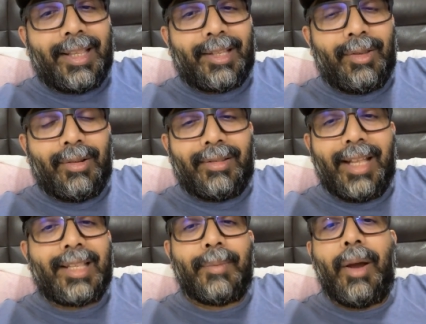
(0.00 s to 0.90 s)
presentation.
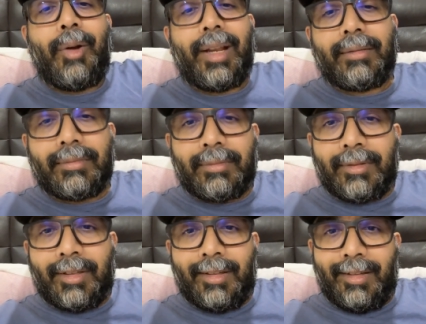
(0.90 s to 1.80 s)
That's about it.
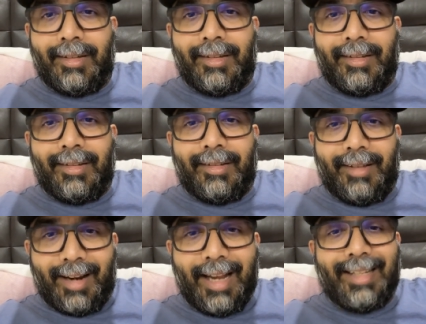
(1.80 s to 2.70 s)

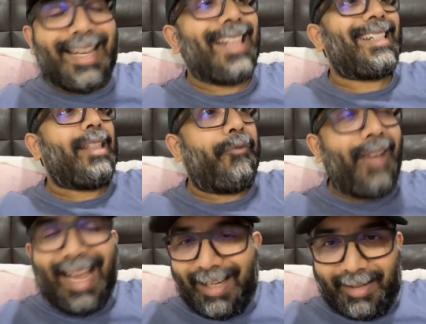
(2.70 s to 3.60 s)
All right, that's the
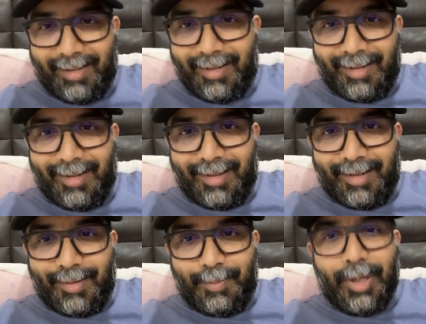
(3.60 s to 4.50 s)
fact.
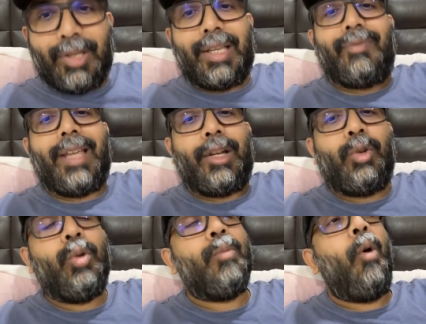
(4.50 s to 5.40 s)
Because if they
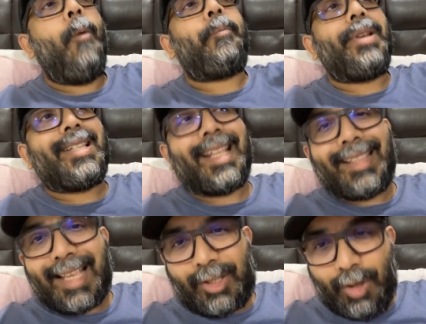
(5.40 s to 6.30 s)
do more
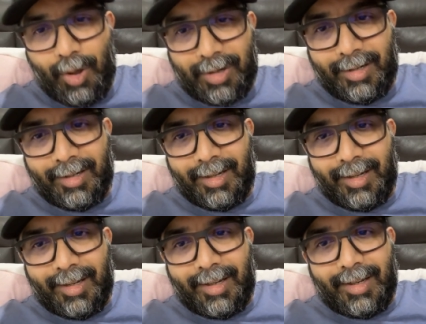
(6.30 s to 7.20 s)
presentation,
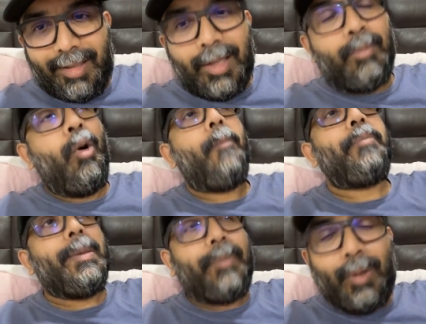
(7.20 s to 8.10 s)
the
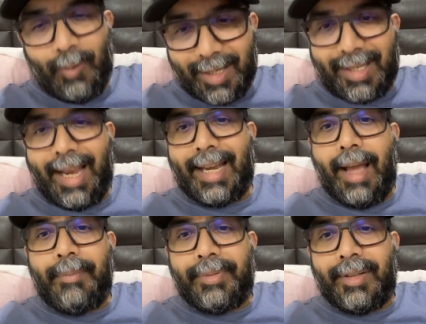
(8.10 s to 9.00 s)
more people will
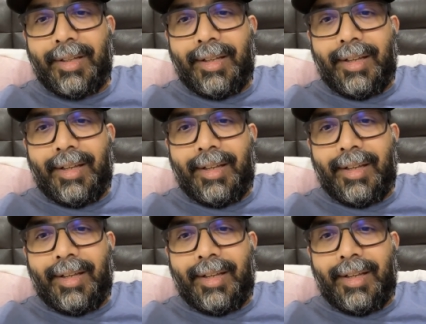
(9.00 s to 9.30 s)
sign up,